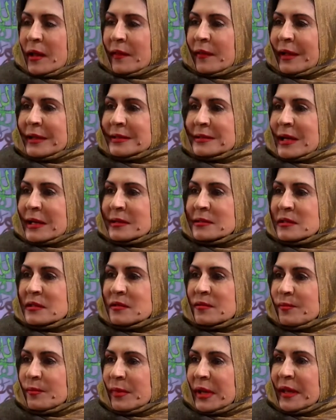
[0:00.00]
that
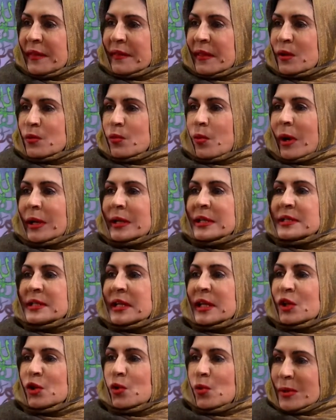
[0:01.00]
doesn't mean that one is
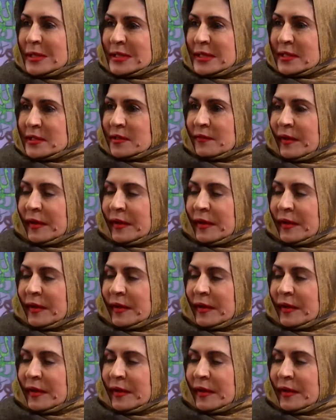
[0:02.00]
inquisitive